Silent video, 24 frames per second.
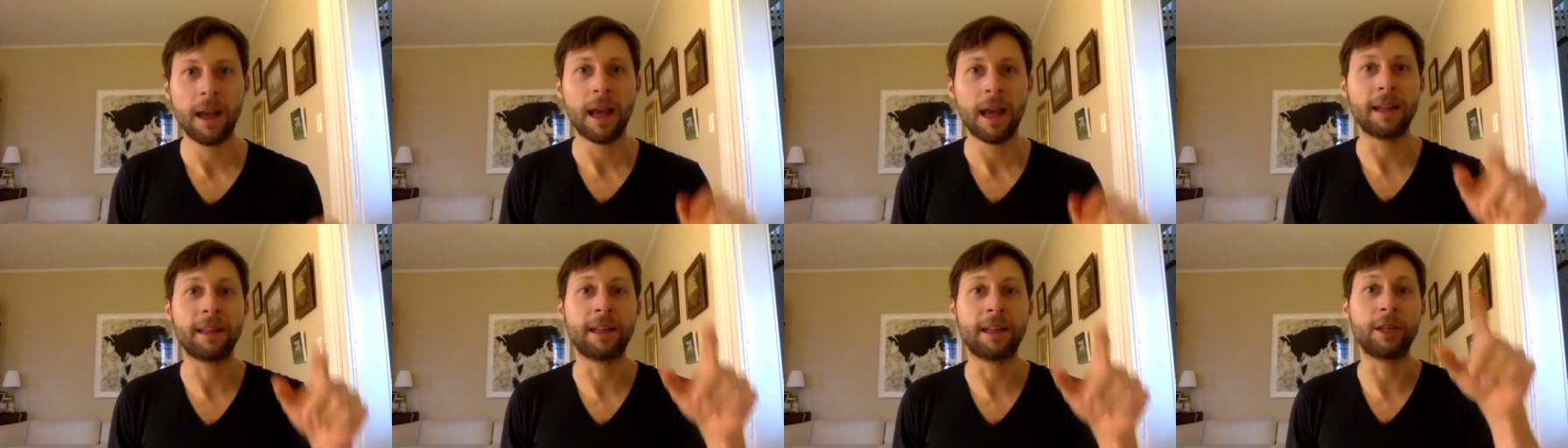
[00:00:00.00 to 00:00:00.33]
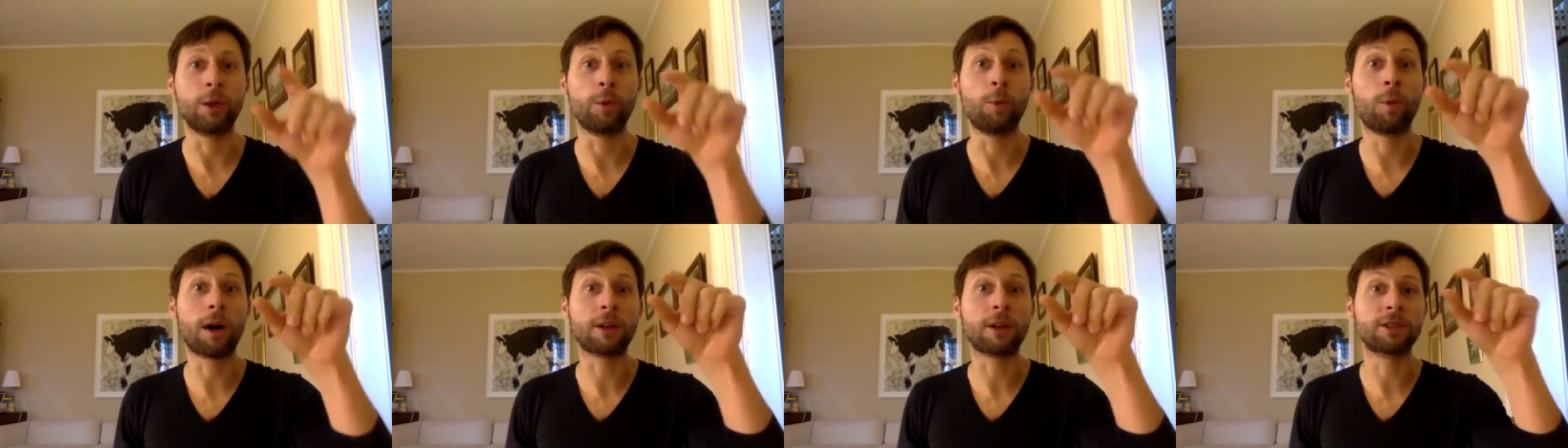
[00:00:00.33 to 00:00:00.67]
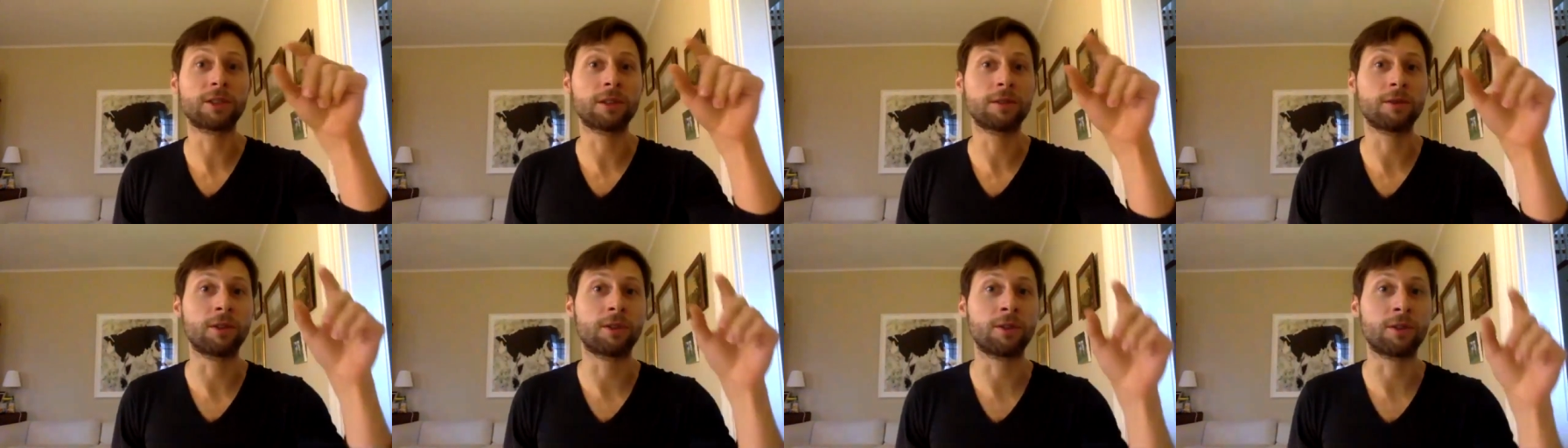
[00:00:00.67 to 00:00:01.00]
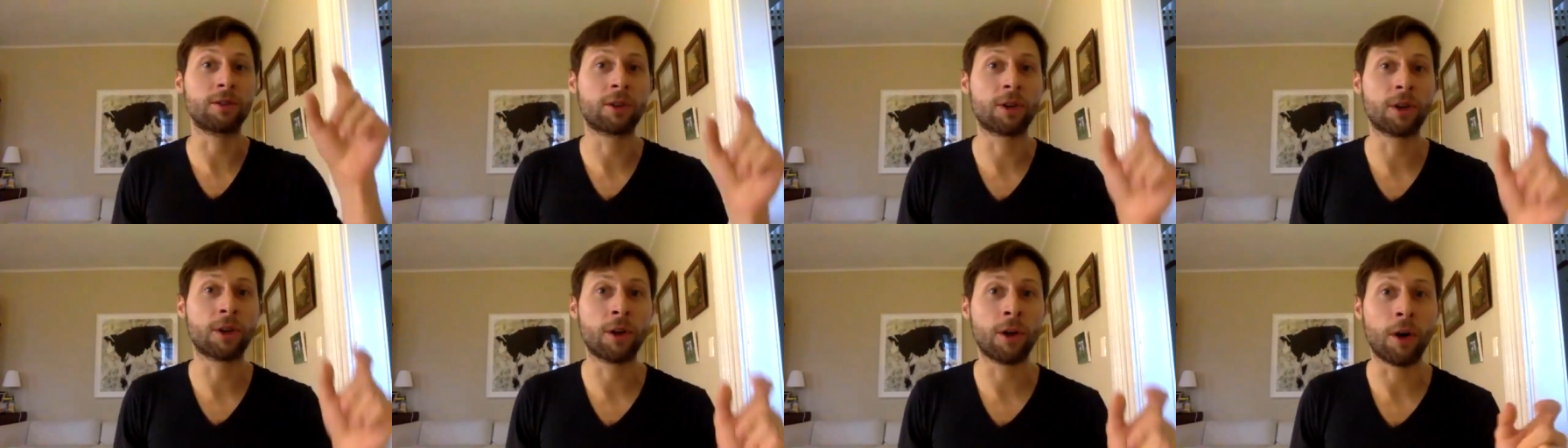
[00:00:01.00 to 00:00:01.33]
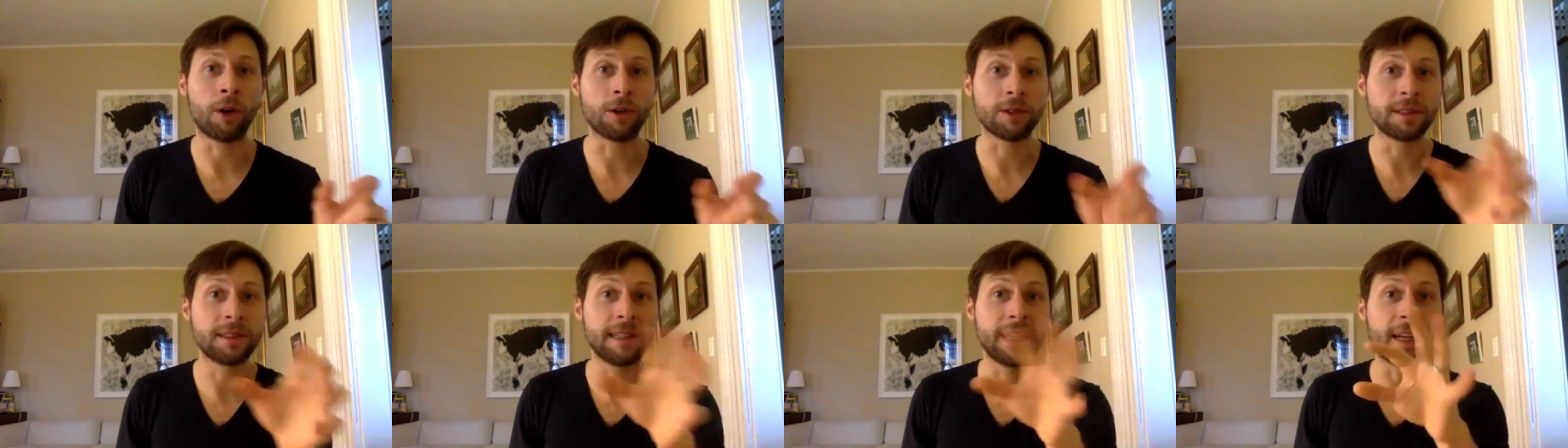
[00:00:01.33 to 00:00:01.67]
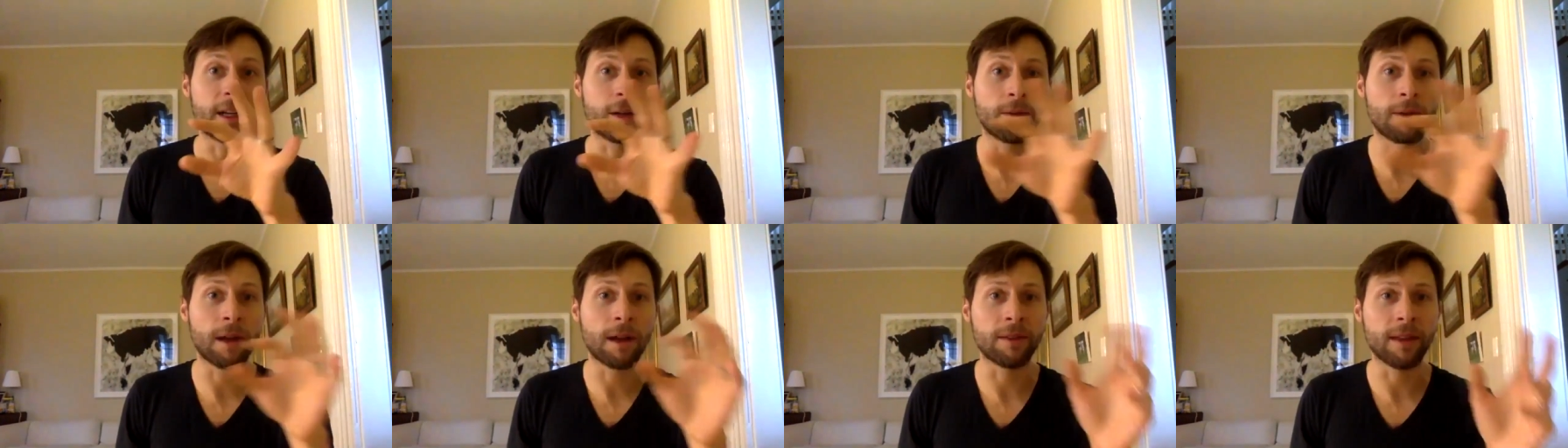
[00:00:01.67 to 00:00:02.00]
And then you watch the little girl
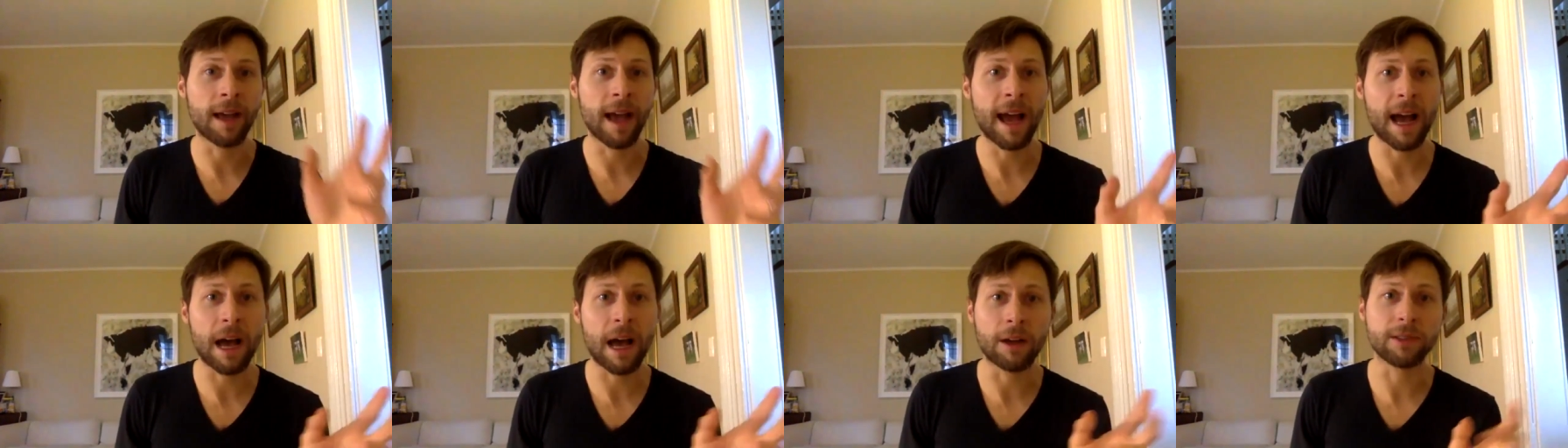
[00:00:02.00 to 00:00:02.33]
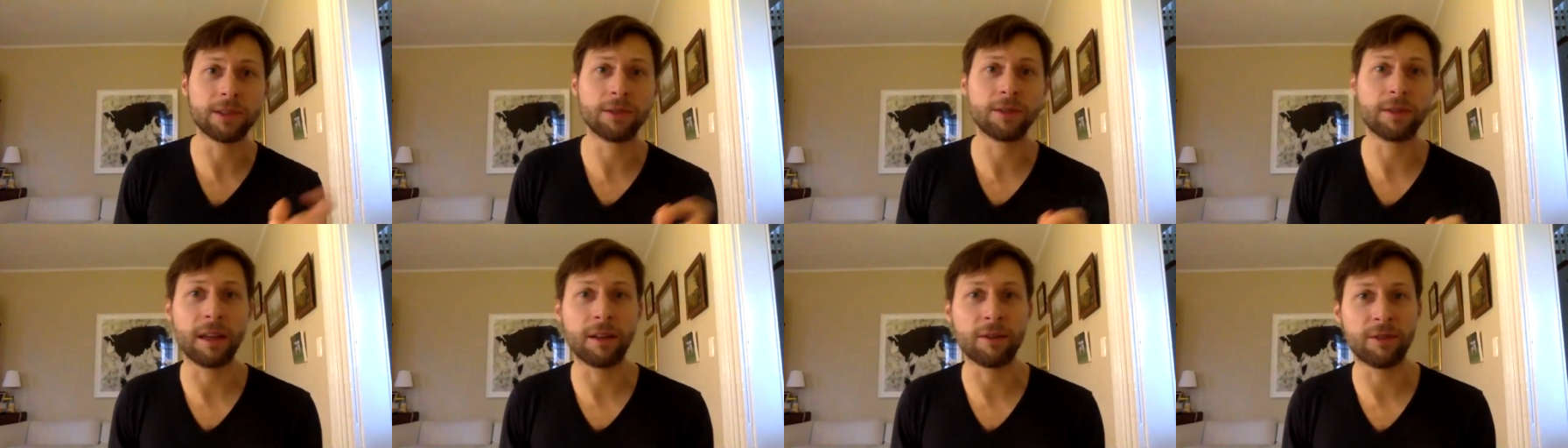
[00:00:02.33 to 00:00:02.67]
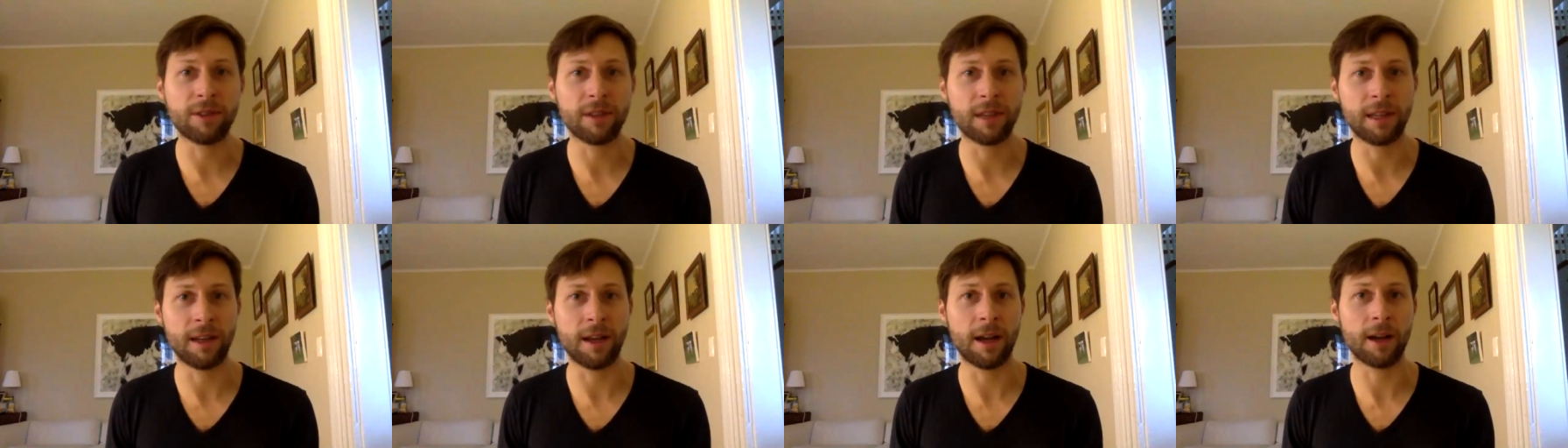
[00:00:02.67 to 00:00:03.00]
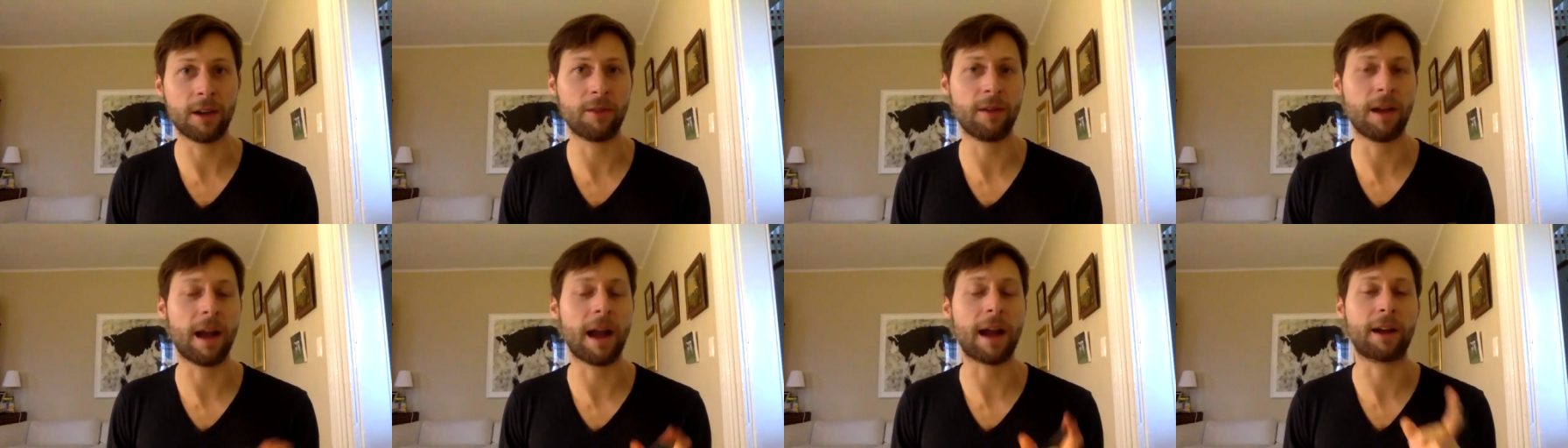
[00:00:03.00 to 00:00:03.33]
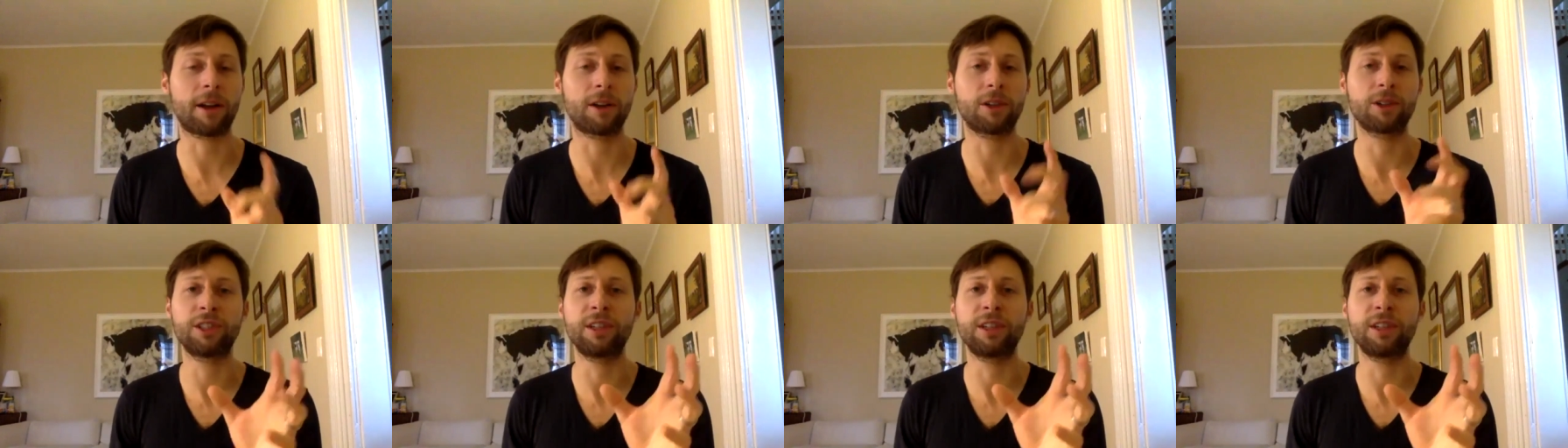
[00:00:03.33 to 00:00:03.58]
sneak around the house looking for the nutcracker.